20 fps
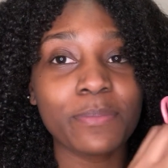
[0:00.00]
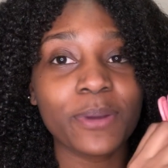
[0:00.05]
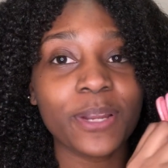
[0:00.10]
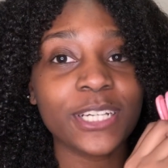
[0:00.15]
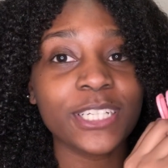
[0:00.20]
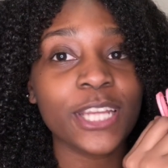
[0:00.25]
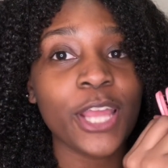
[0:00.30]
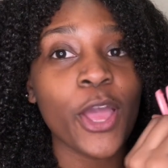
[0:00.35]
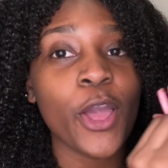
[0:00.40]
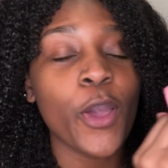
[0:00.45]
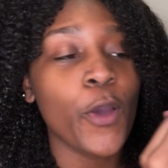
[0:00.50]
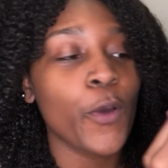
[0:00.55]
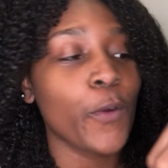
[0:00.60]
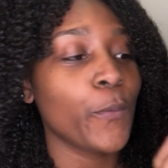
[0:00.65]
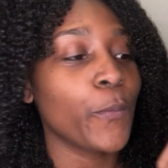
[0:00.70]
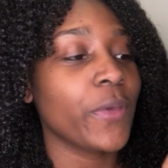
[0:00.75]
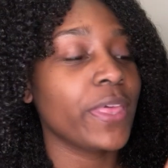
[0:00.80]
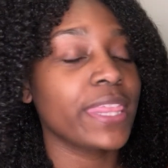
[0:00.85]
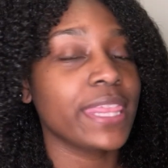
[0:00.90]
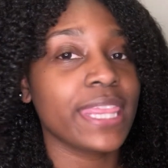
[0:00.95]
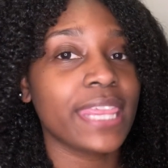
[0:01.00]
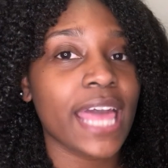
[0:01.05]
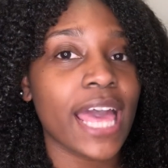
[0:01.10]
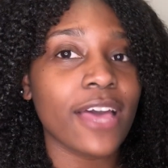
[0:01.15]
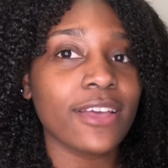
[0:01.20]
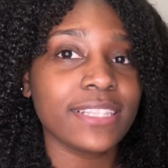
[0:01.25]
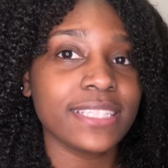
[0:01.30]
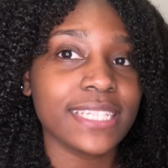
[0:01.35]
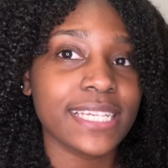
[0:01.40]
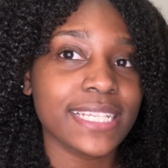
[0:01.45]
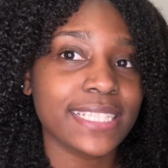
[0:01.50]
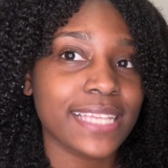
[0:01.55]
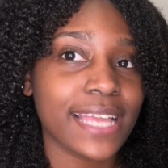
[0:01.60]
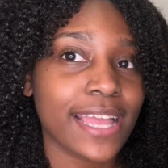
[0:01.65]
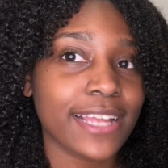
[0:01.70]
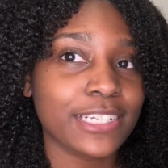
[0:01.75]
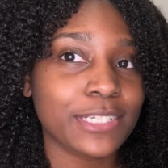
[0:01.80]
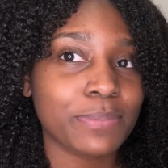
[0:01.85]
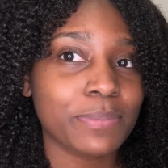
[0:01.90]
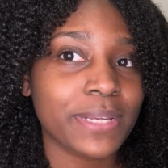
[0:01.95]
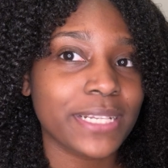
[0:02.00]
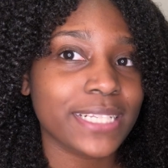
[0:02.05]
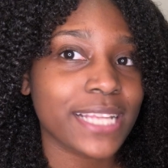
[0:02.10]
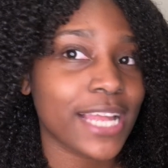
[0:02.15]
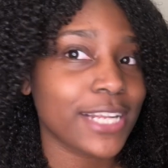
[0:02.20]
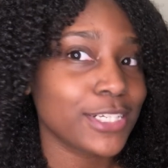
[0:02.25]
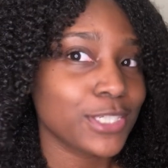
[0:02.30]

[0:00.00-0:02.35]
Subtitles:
brush without the attachment.